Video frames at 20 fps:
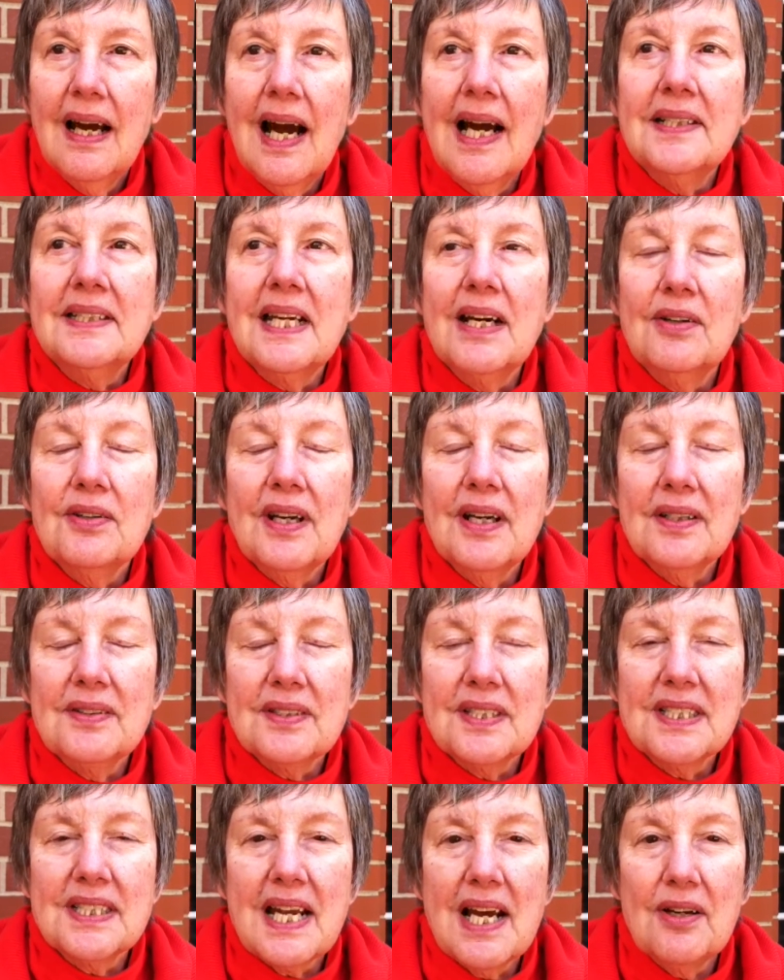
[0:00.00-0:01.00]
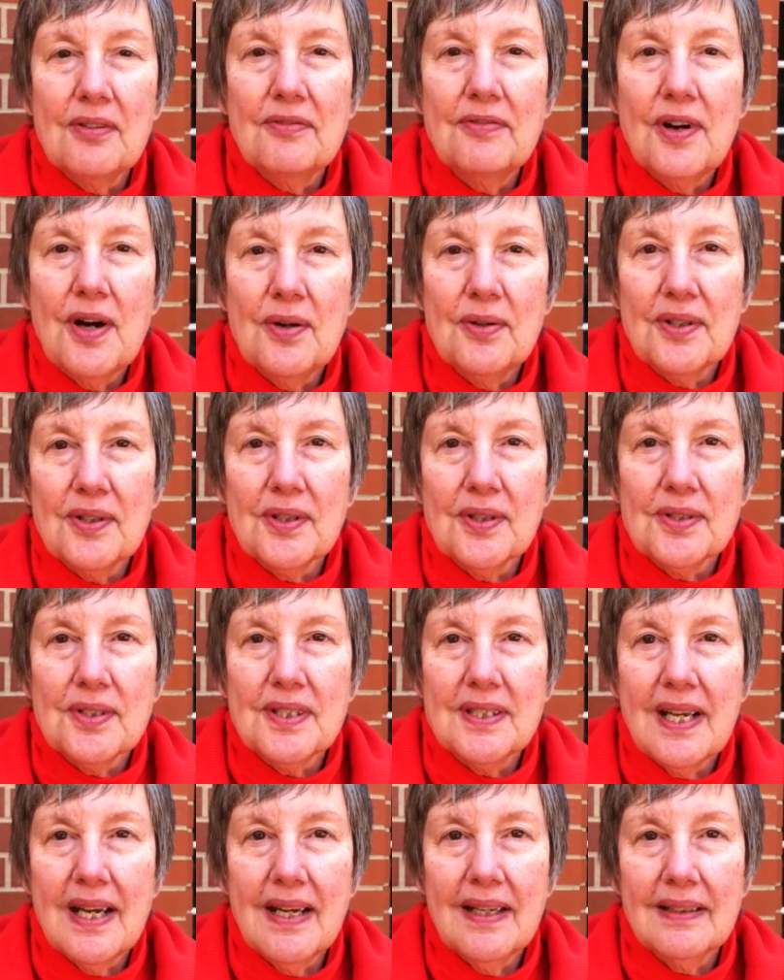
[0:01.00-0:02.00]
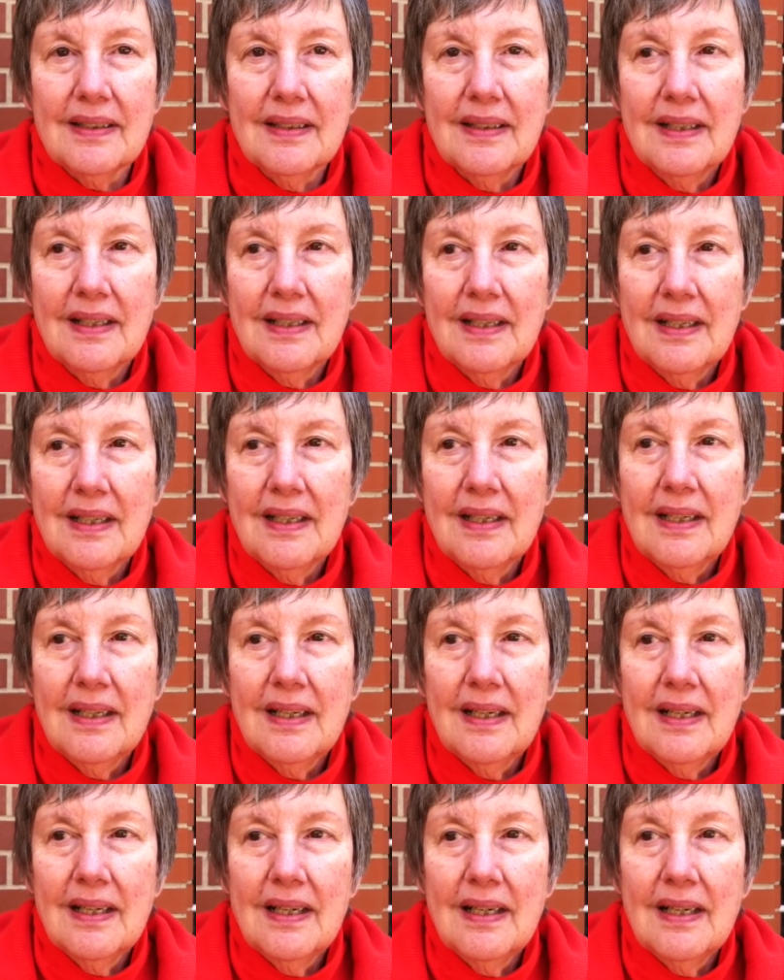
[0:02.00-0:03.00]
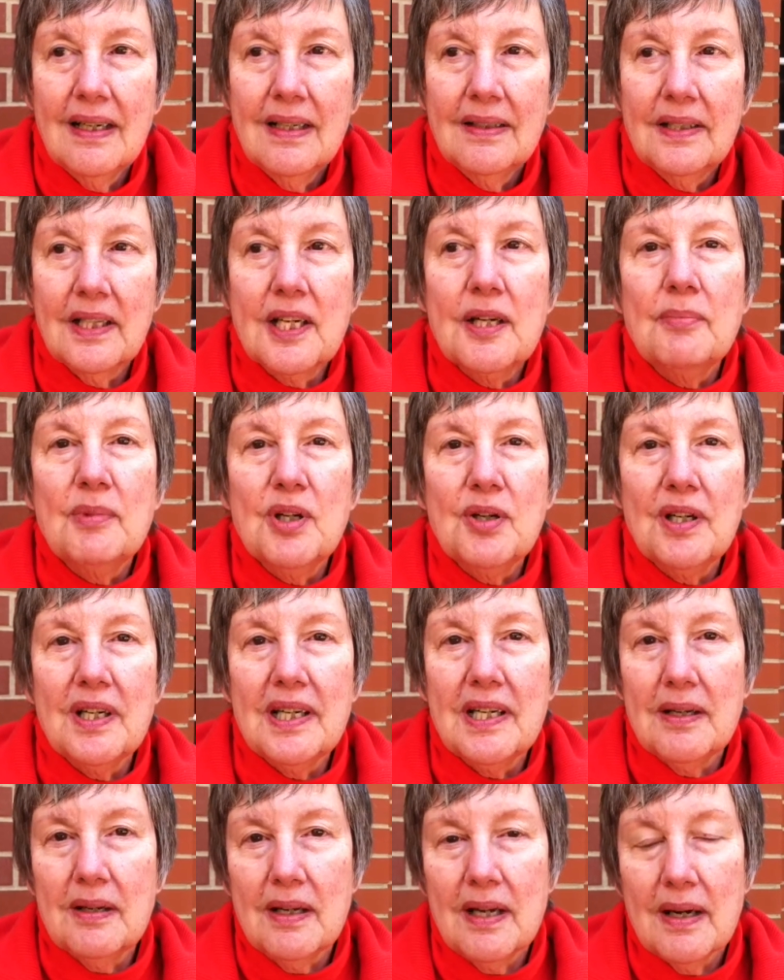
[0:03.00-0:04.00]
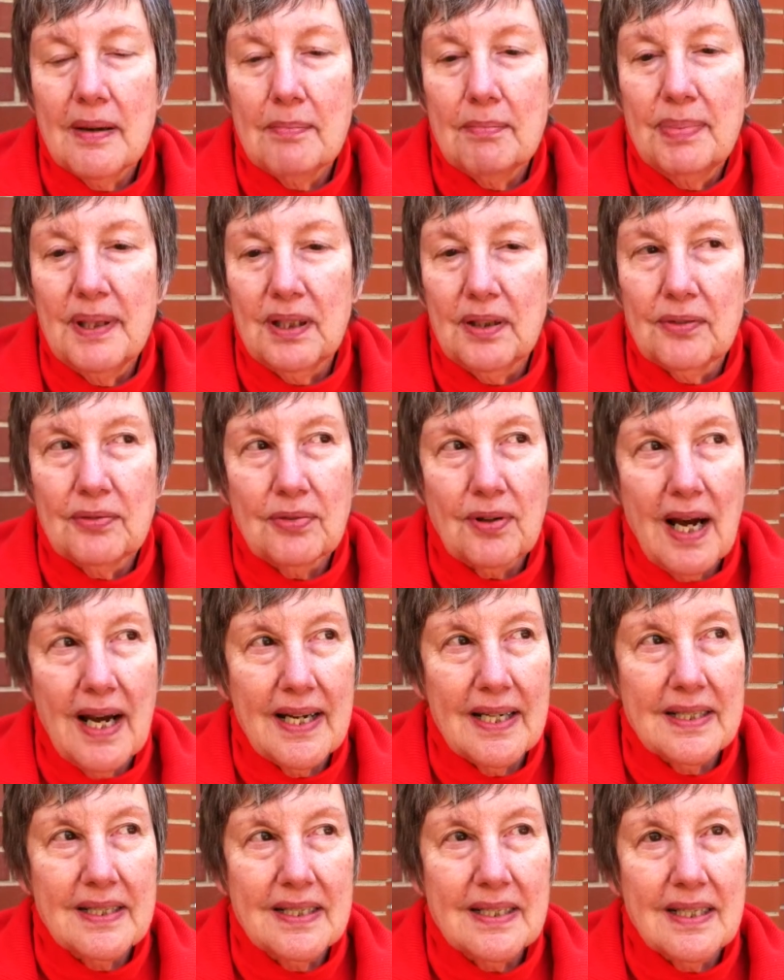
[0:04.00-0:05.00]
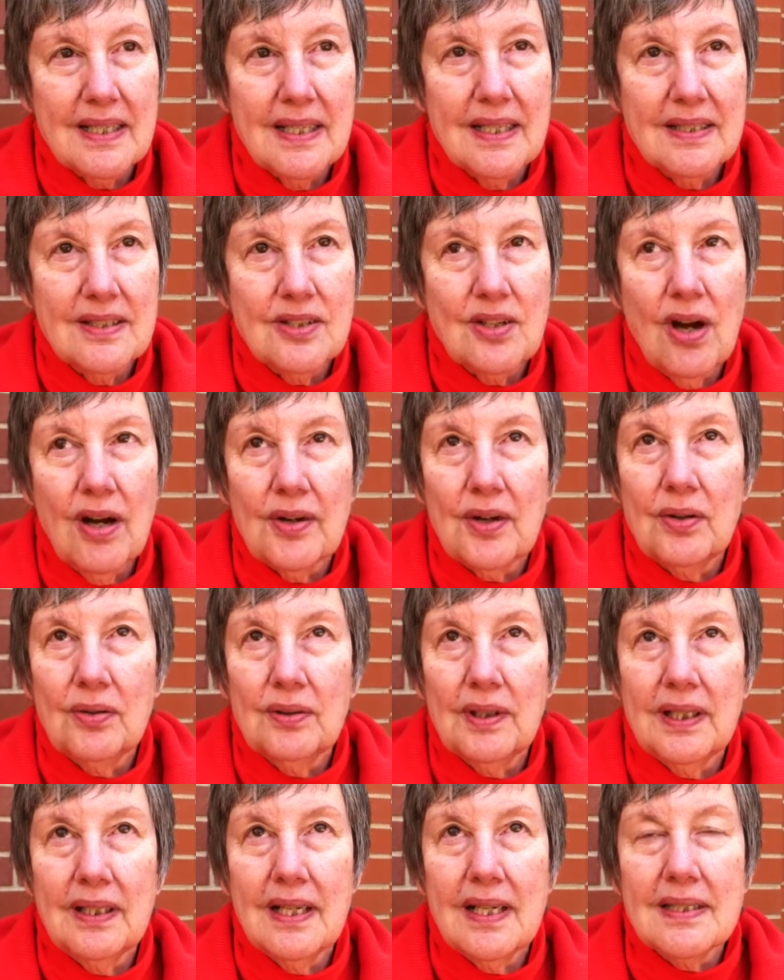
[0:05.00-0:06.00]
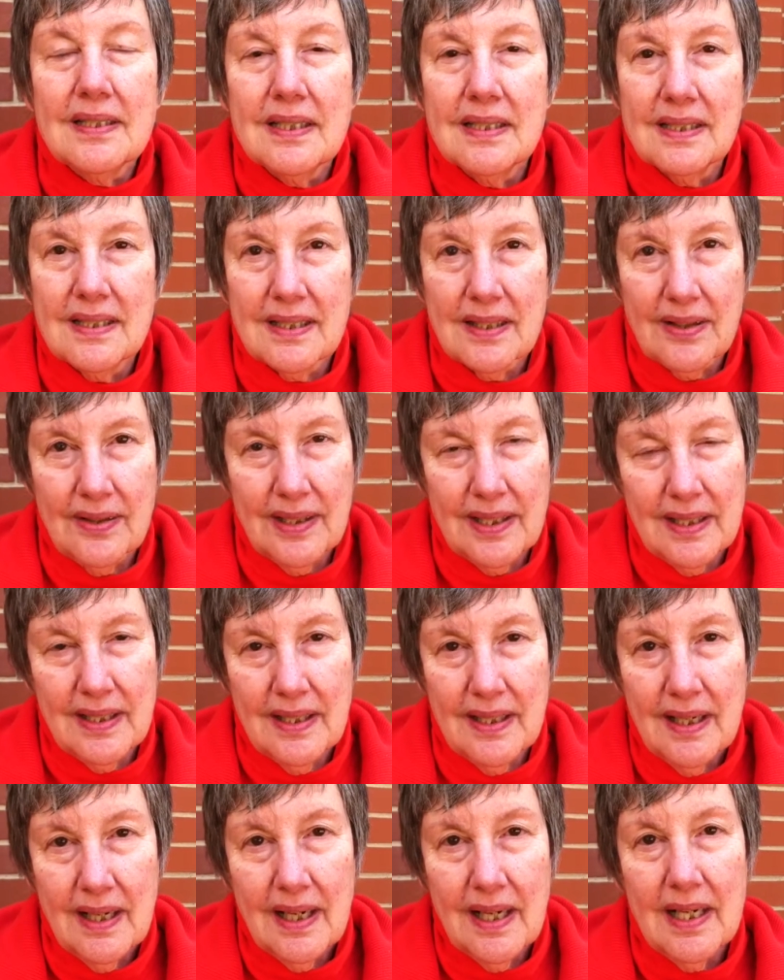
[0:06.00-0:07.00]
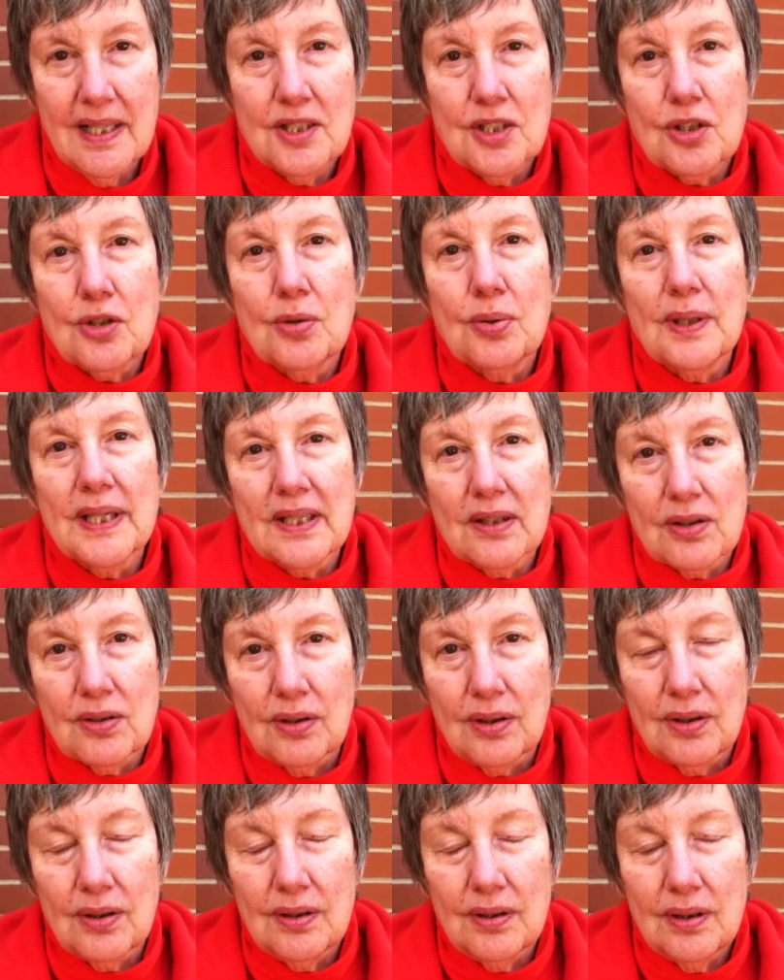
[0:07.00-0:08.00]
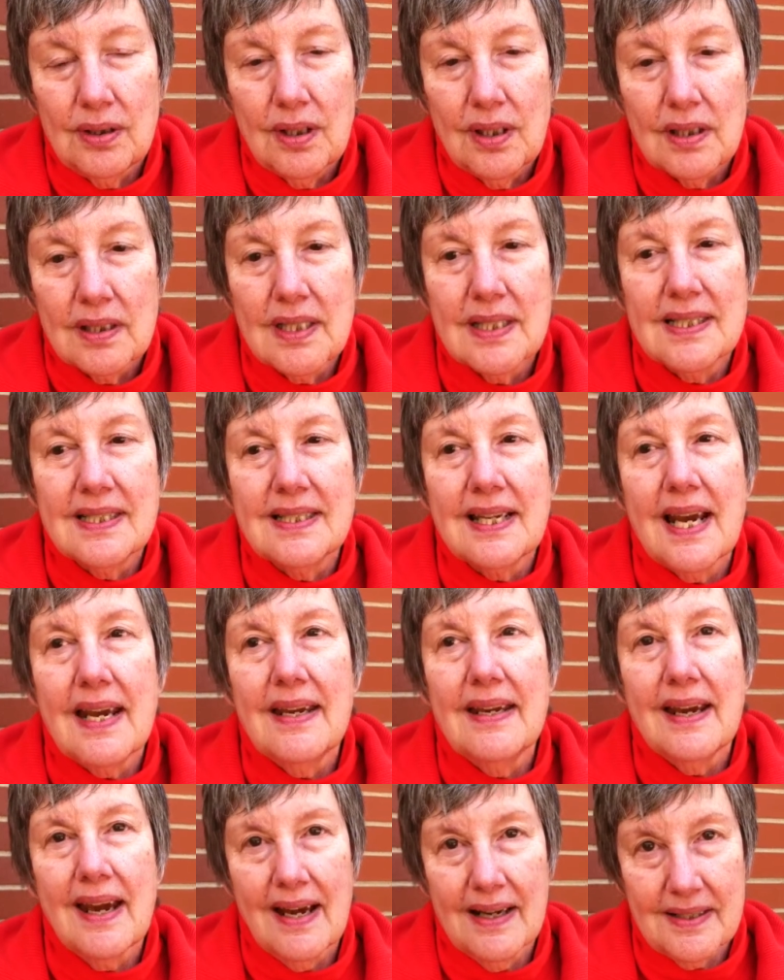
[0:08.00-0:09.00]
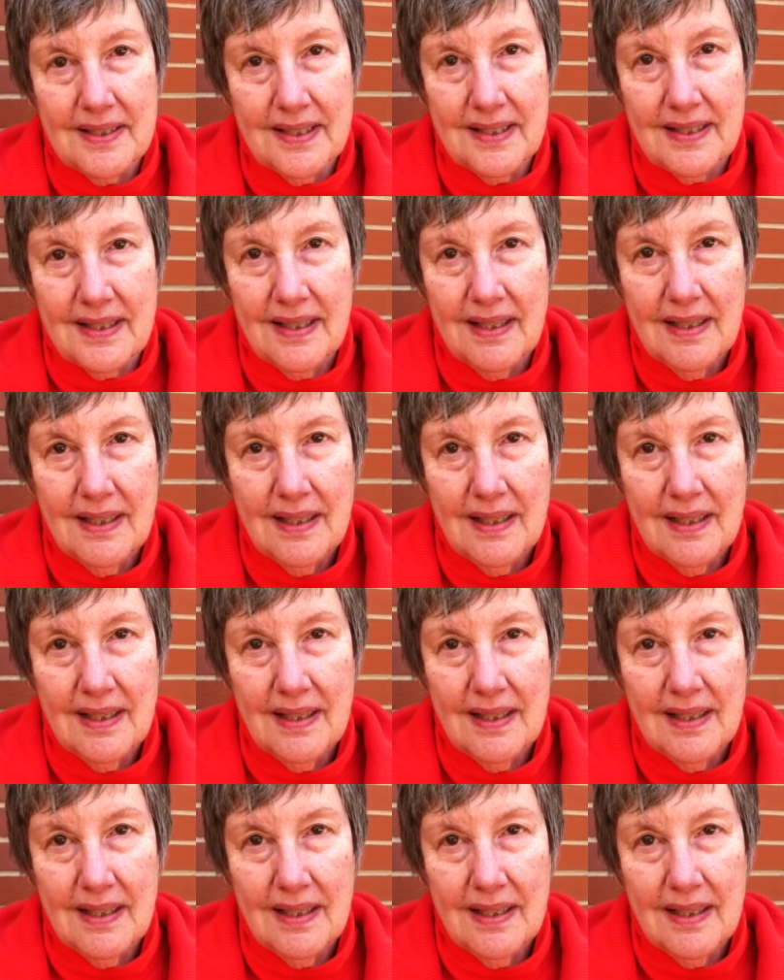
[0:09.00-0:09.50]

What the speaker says: I tell Youngstown voters that the Community Bill of Rights is not only necessary, it's critical to say yes